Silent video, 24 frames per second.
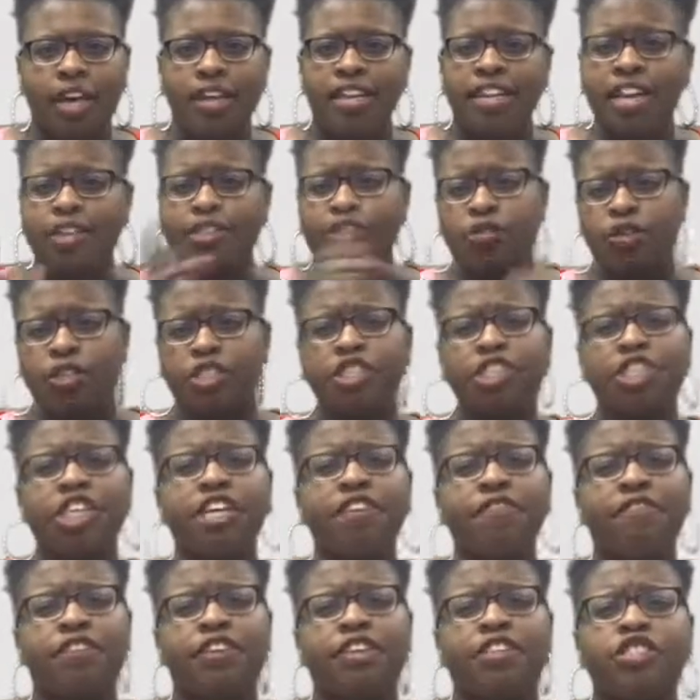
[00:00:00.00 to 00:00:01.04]
Now, to
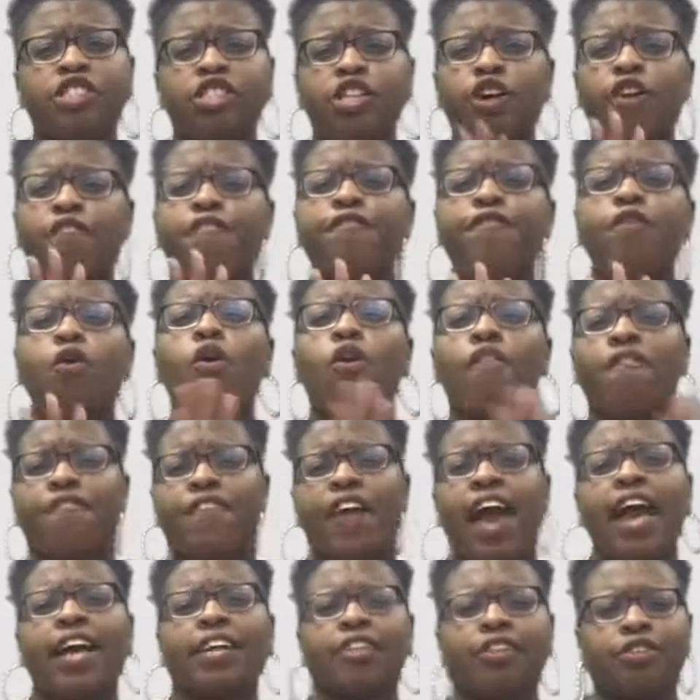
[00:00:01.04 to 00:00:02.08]
achieve this, there are four
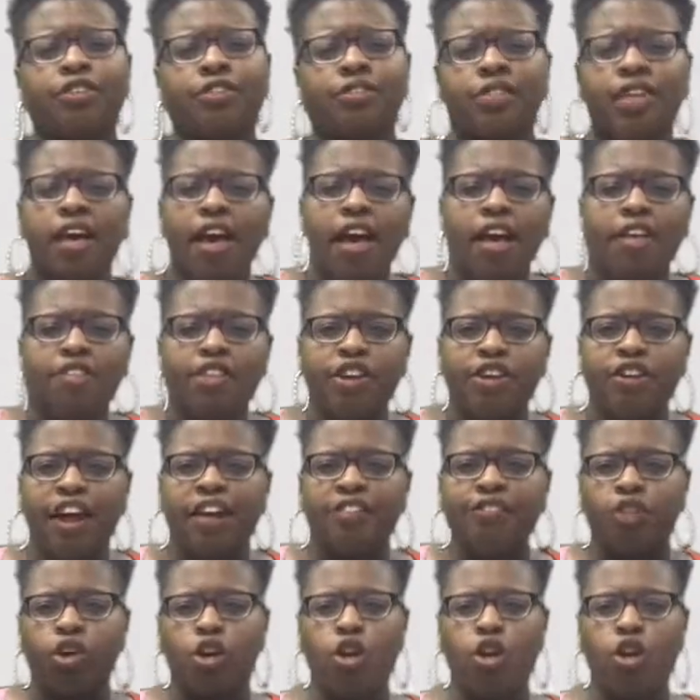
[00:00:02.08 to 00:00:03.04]
factors that are at